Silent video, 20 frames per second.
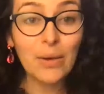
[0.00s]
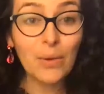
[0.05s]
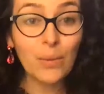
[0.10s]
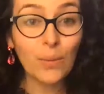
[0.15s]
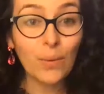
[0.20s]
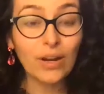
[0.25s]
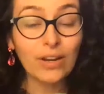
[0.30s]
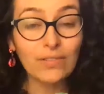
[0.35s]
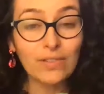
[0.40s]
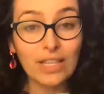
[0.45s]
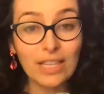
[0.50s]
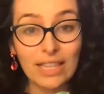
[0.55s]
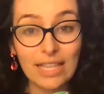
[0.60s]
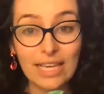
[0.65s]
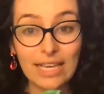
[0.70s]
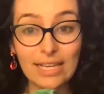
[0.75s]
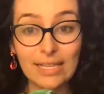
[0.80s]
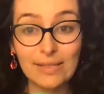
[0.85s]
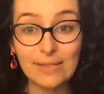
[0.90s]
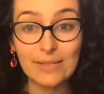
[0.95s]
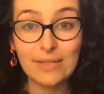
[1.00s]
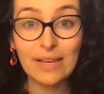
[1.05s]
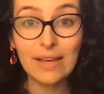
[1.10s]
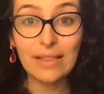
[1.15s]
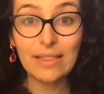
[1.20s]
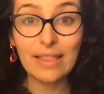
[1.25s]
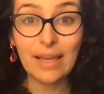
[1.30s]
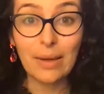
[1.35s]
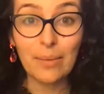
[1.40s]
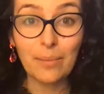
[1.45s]
One of the things
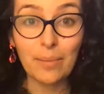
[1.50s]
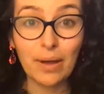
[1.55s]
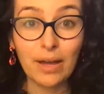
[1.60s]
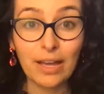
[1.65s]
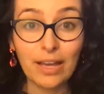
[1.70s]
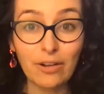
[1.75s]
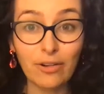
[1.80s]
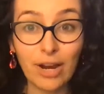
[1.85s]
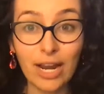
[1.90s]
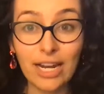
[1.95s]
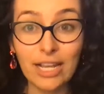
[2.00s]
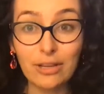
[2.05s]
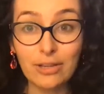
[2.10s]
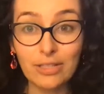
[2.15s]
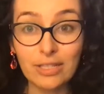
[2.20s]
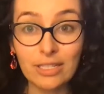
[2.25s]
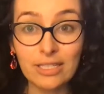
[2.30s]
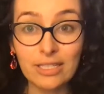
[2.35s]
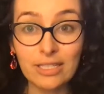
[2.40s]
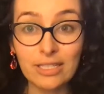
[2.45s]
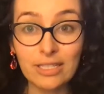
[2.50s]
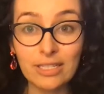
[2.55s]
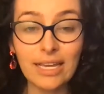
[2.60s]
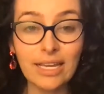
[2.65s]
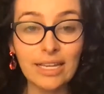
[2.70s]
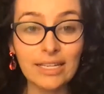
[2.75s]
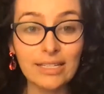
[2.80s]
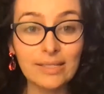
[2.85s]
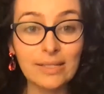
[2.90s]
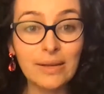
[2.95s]
that my granny used to say
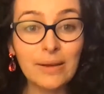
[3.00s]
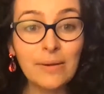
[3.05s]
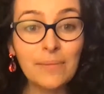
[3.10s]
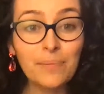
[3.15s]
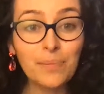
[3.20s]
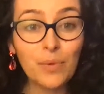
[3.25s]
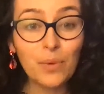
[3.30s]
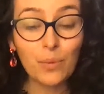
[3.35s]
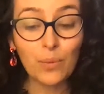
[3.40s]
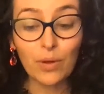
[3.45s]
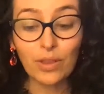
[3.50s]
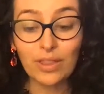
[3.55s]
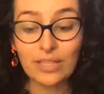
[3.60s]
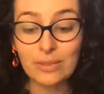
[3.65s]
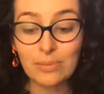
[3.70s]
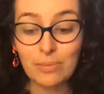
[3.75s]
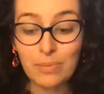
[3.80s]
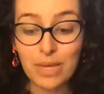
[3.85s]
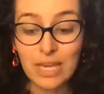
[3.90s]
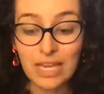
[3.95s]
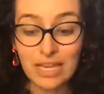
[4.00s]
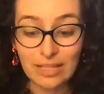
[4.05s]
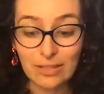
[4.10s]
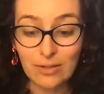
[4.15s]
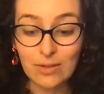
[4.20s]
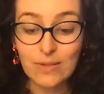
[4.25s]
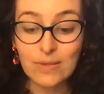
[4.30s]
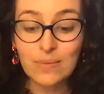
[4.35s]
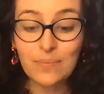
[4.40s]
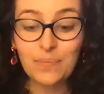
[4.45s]
is what this
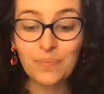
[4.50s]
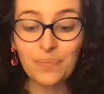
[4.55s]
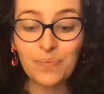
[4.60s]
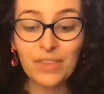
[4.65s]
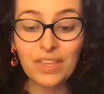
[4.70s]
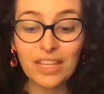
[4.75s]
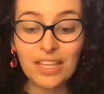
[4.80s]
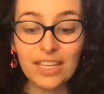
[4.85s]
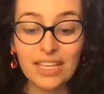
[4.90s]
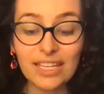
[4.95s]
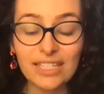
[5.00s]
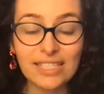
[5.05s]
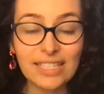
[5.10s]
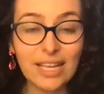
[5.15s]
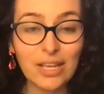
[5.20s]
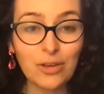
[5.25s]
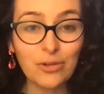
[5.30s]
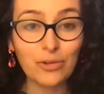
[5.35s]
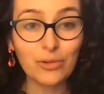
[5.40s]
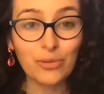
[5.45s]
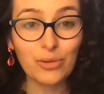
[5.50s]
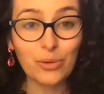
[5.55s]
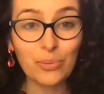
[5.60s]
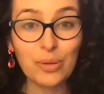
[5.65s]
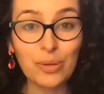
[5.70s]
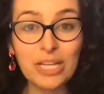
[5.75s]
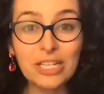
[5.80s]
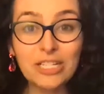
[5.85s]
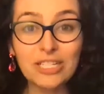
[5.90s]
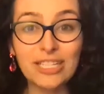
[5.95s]
means is that your
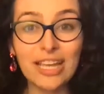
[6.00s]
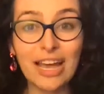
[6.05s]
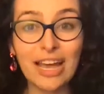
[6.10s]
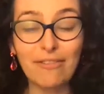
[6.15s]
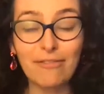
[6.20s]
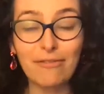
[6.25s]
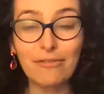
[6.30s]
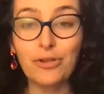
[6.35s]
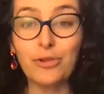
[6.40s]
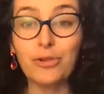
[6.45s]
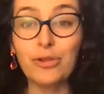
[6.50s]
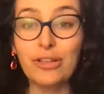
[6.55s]
pictures haven't truly